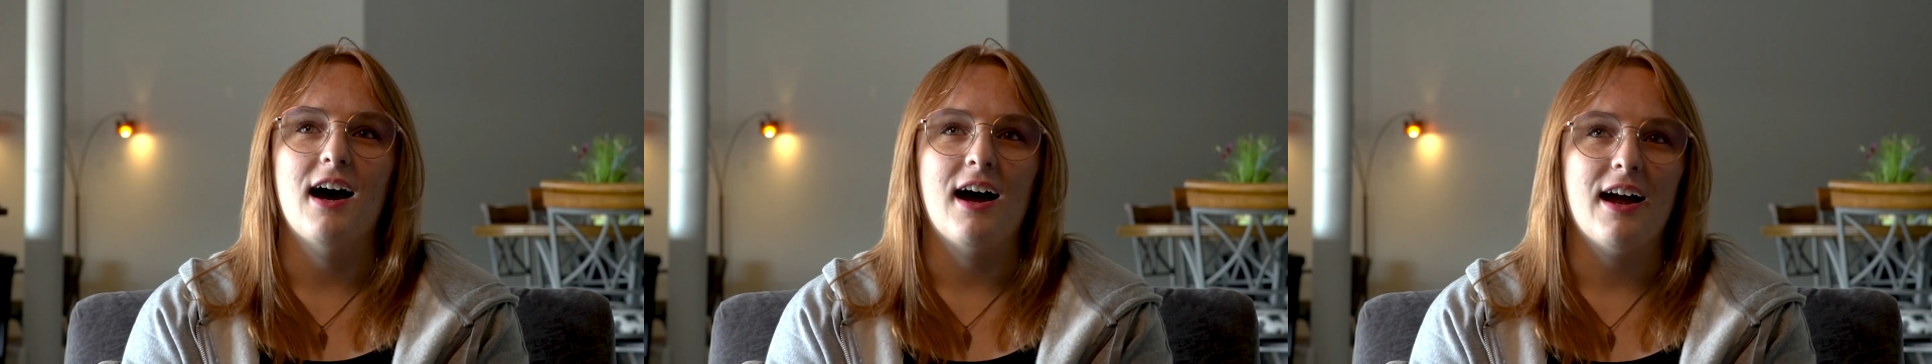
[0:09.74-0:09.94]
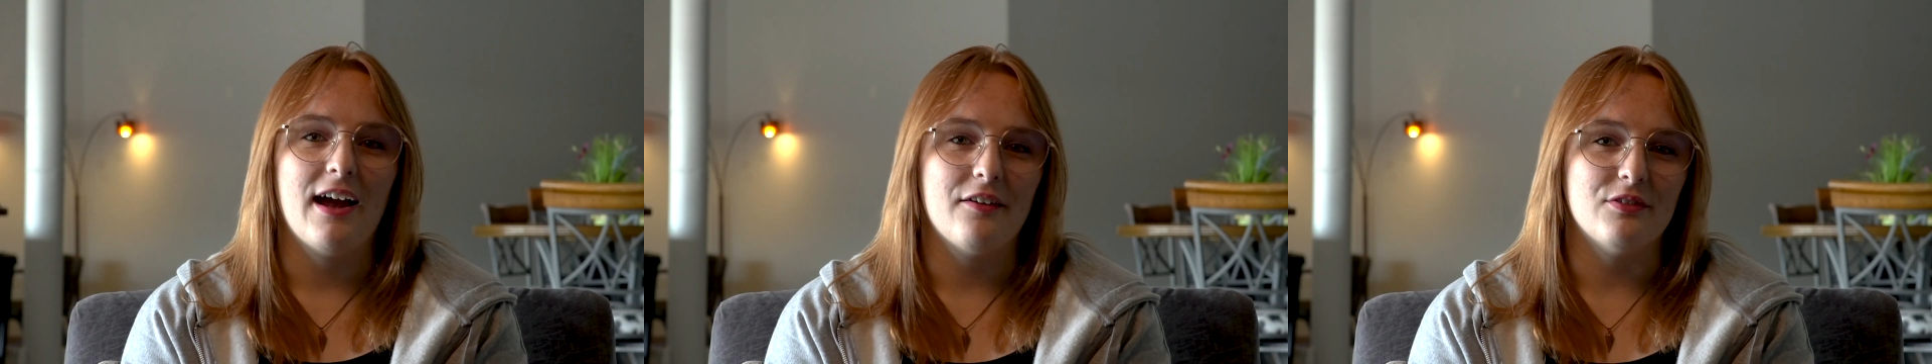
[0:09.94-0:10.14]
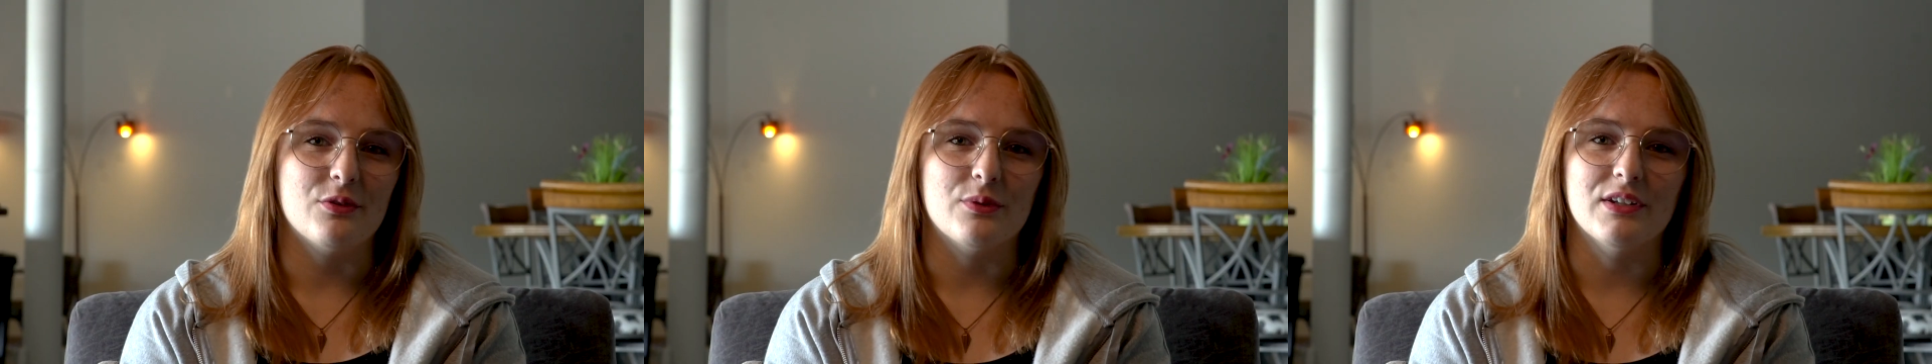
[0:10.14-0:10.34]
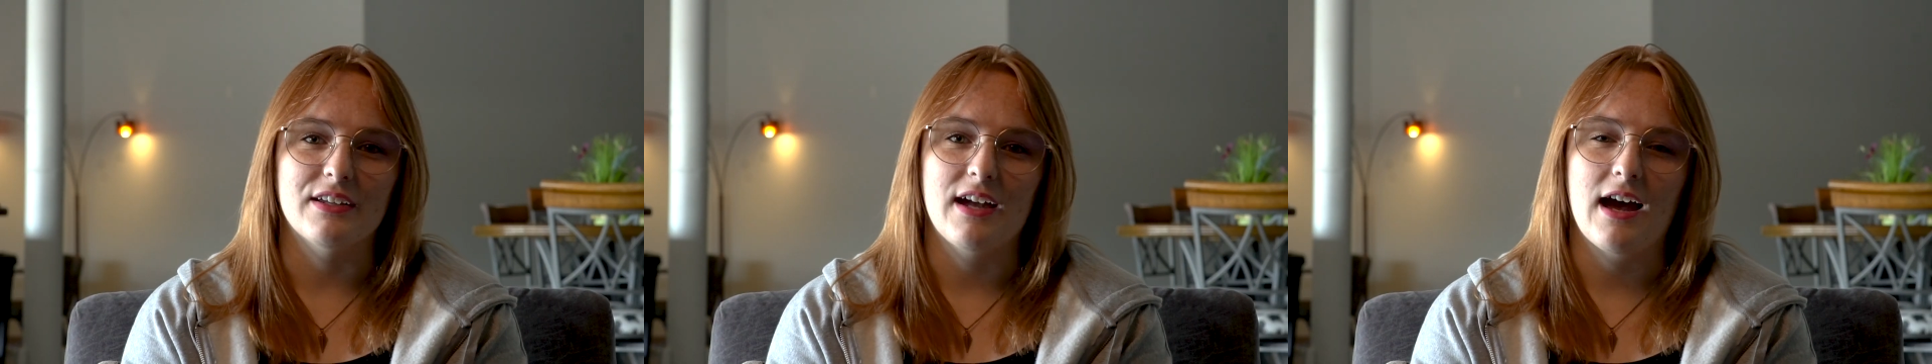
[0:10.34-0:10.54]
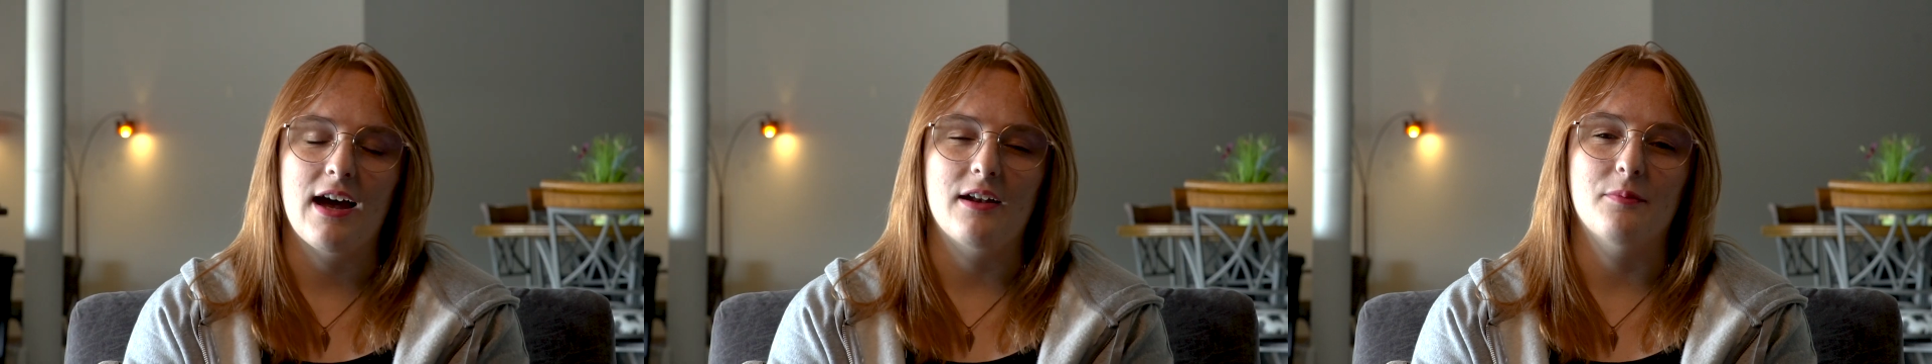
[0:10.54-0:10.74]
I haven't really
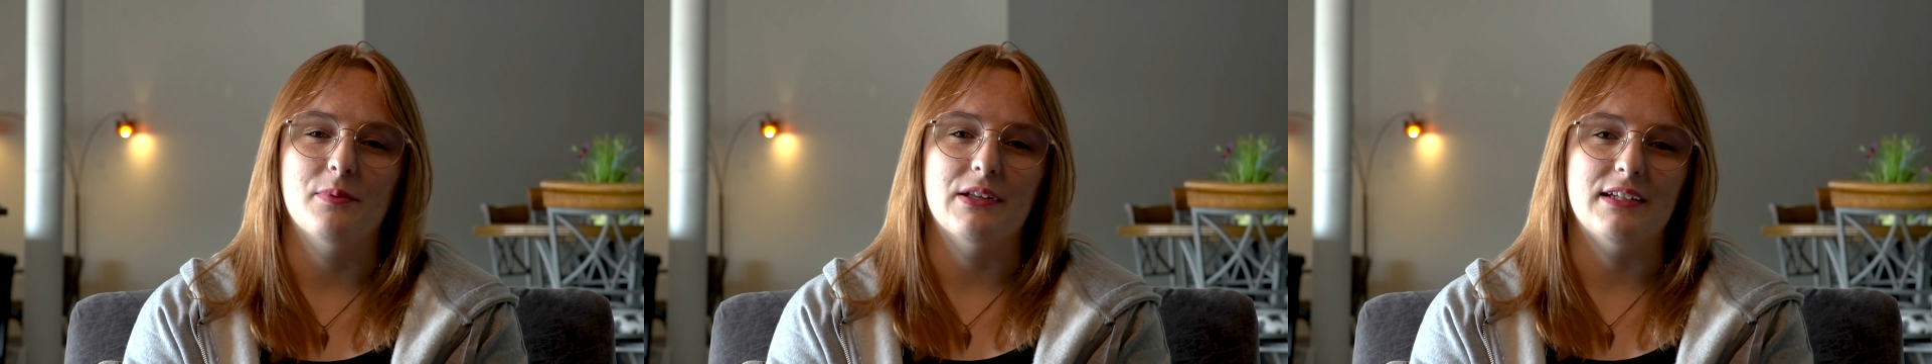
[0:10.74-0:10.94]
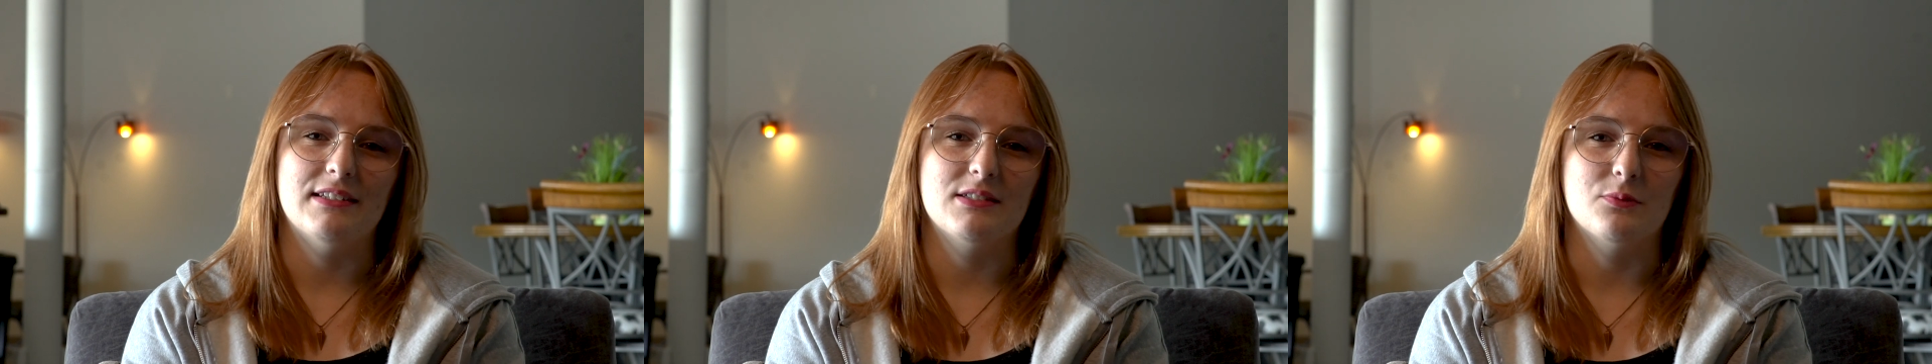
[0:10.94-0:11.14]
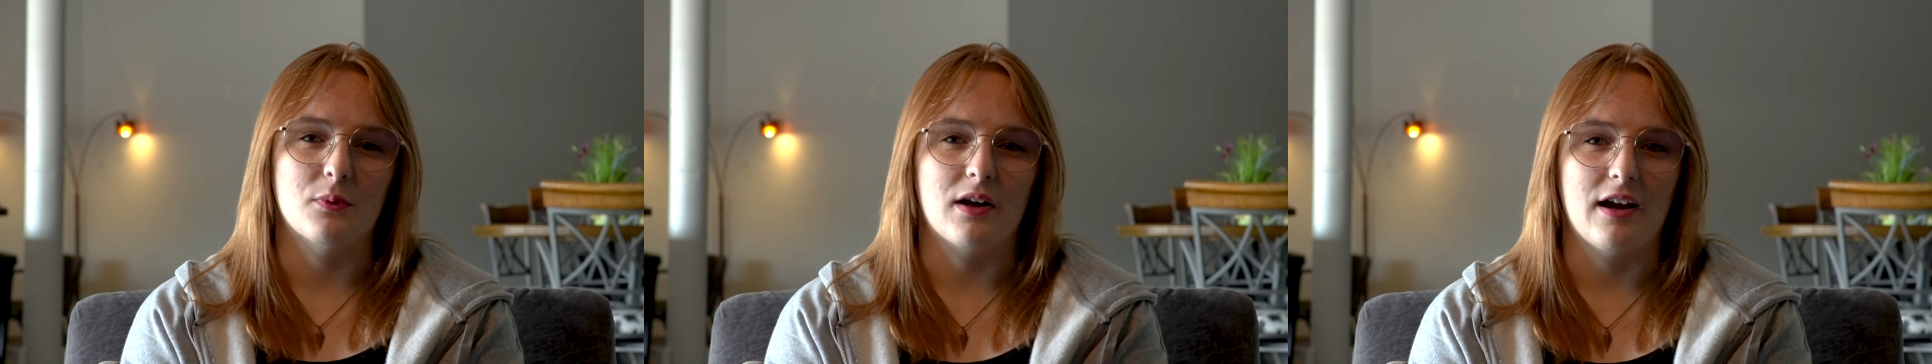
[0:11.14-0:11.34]
had a place where